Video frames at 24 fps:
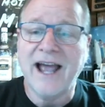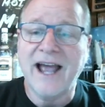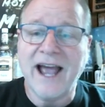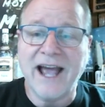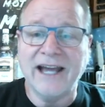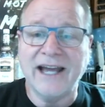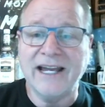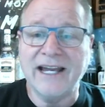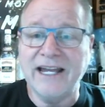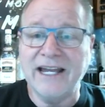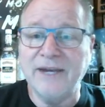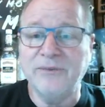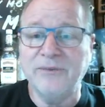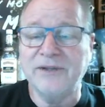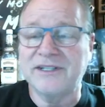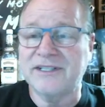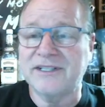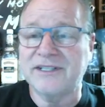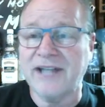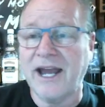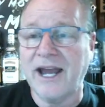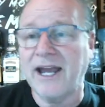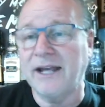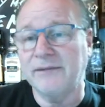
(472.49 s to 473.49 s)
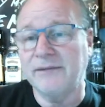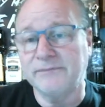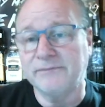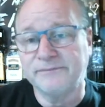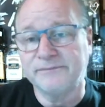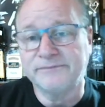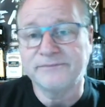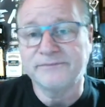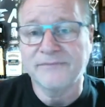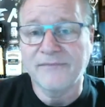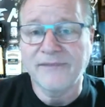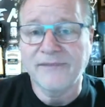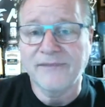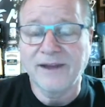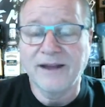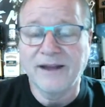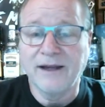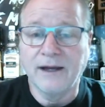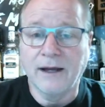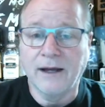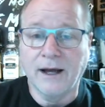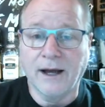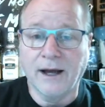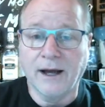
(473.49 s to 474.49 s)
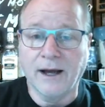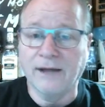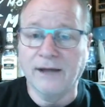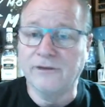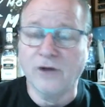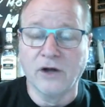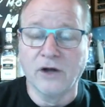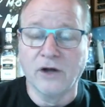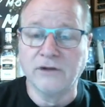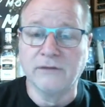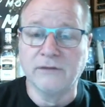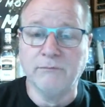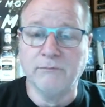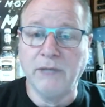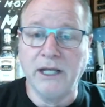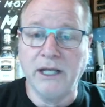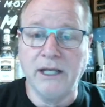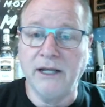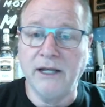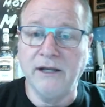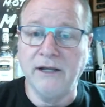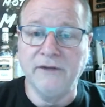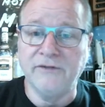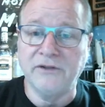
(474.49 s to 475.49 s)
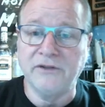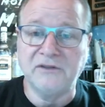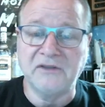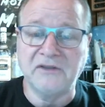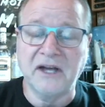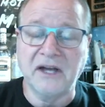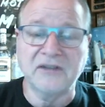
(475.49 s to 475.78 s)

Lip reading: And he was saying, I don't believe it.